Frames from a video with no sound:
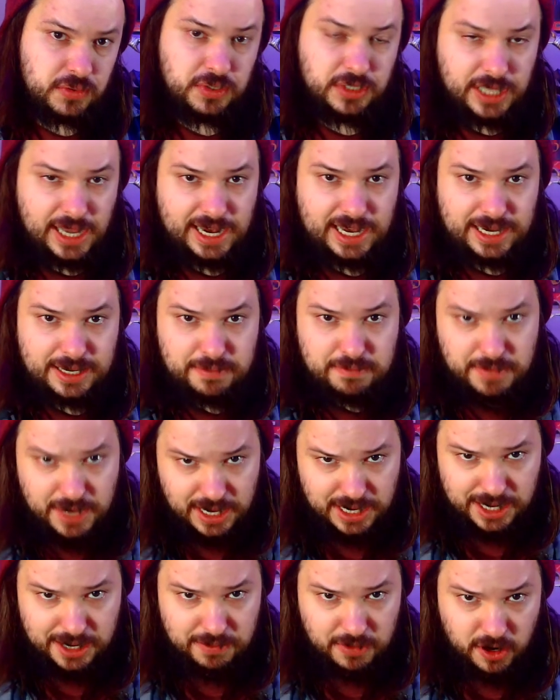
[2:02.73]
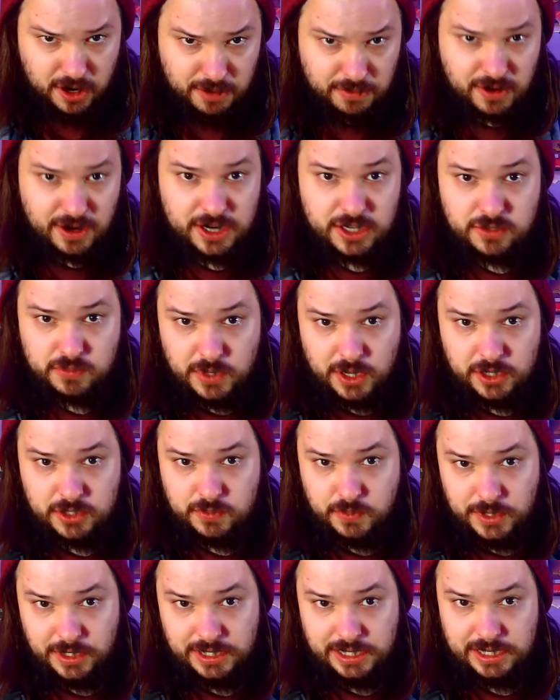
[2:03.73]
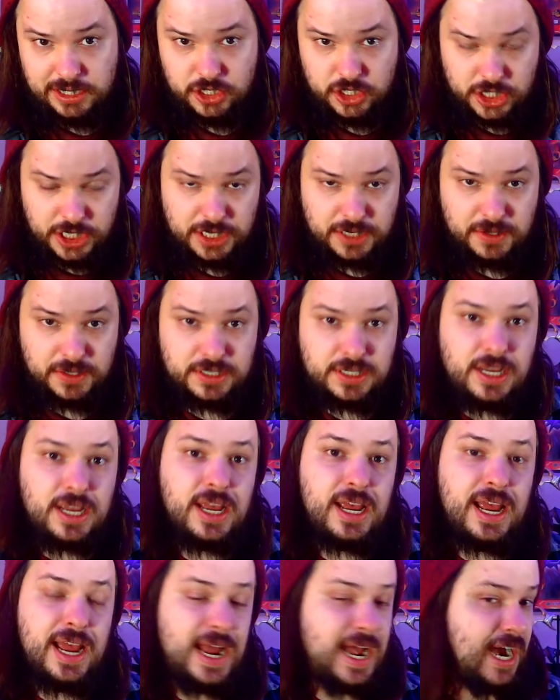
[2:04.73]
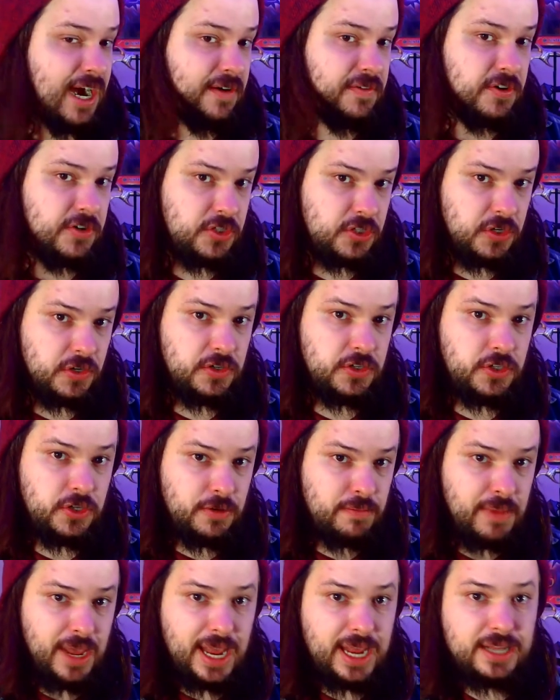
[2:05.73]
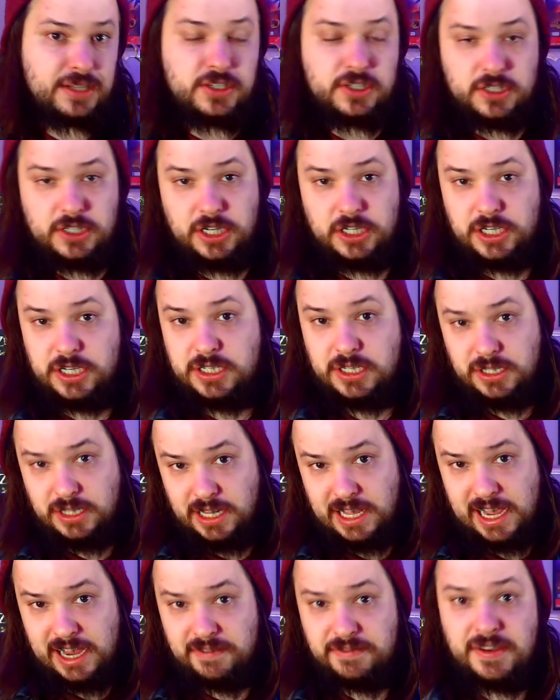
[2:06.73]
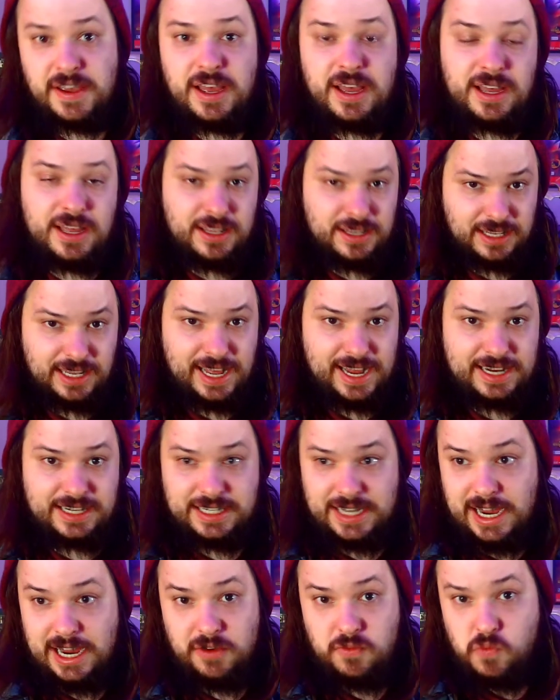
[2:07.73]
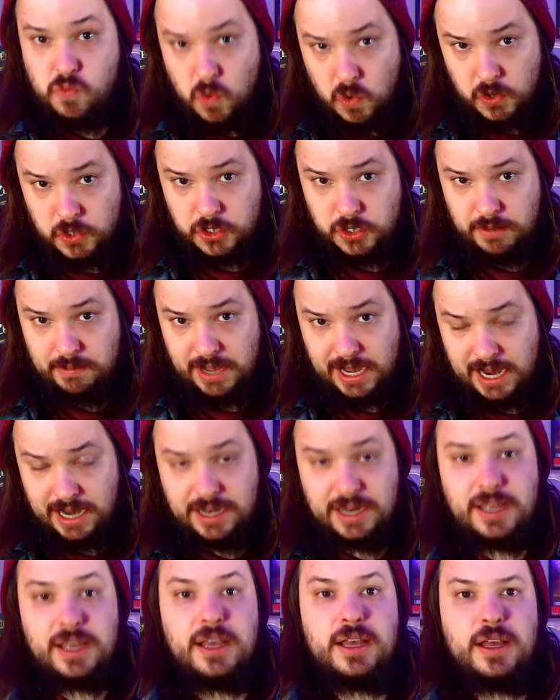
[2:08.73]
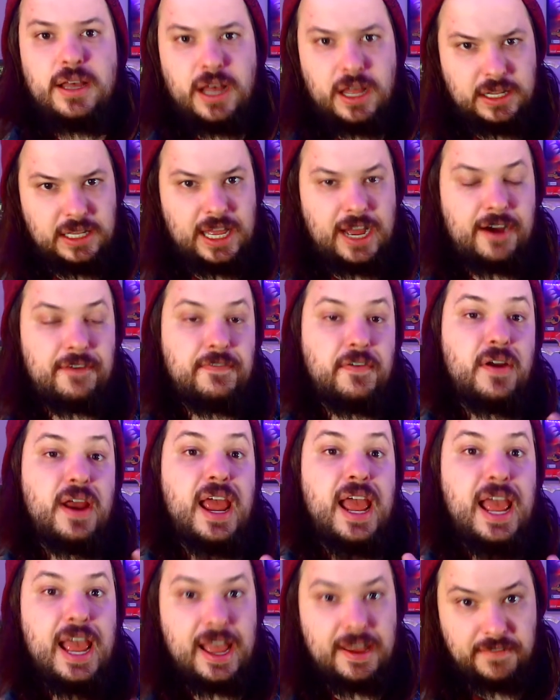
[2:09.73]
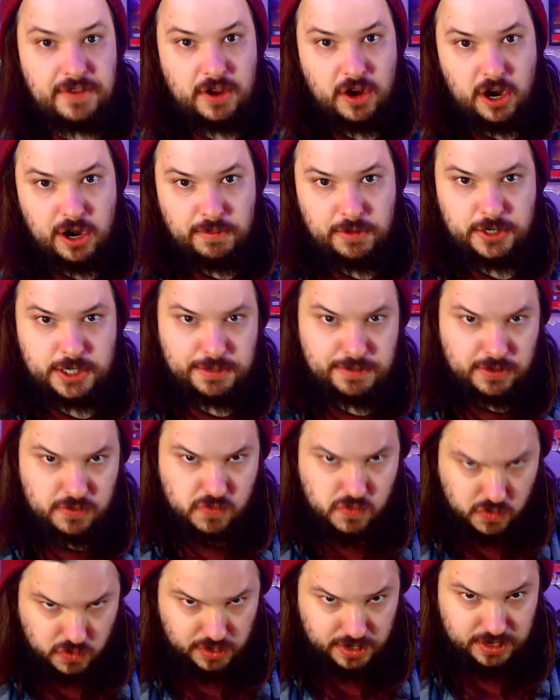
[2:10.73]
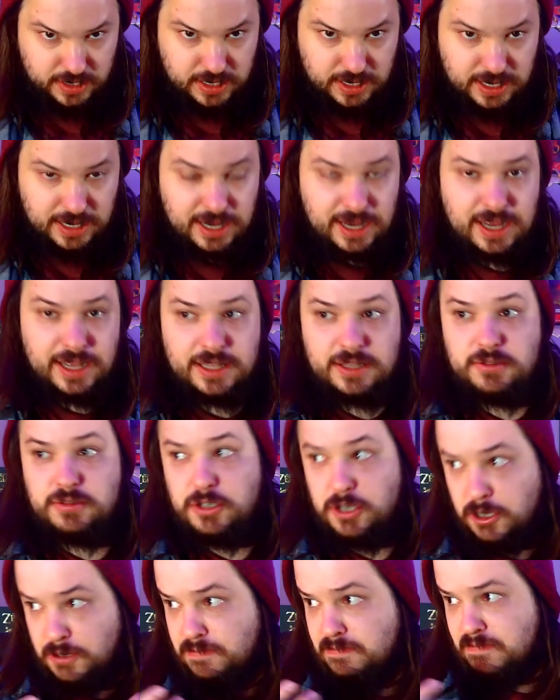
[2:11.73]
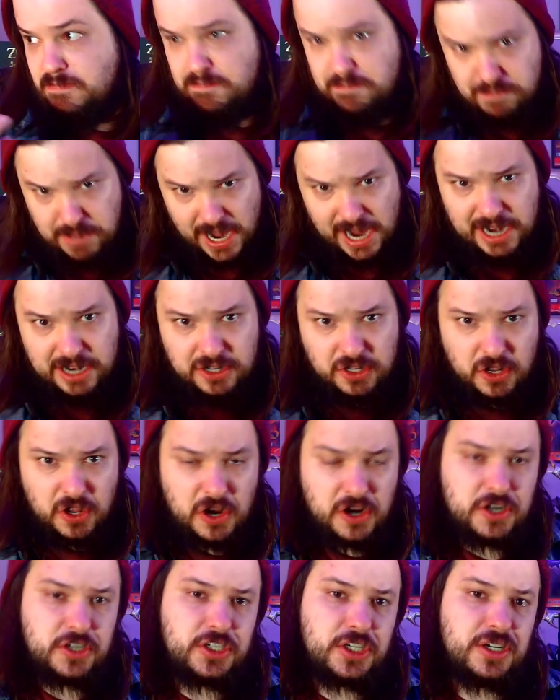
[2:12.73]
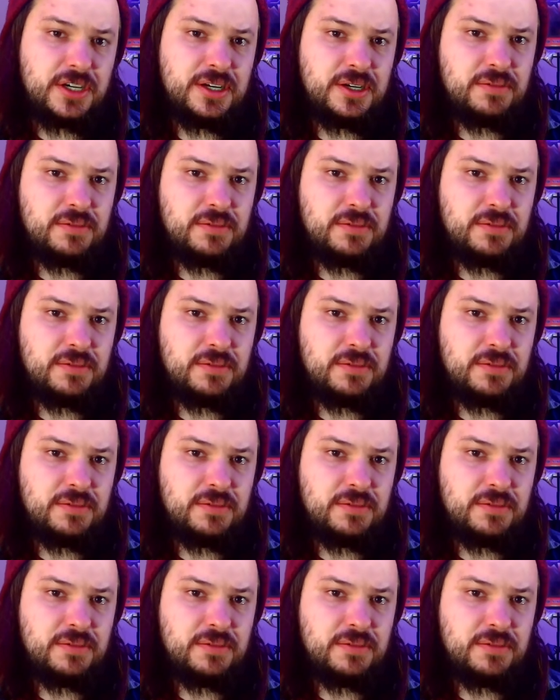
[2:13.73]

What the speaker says: light and medium armor as well as wielding a shield. However, certain domains such as life, light, and war domain allow for heavy armor to be worn. So by and large,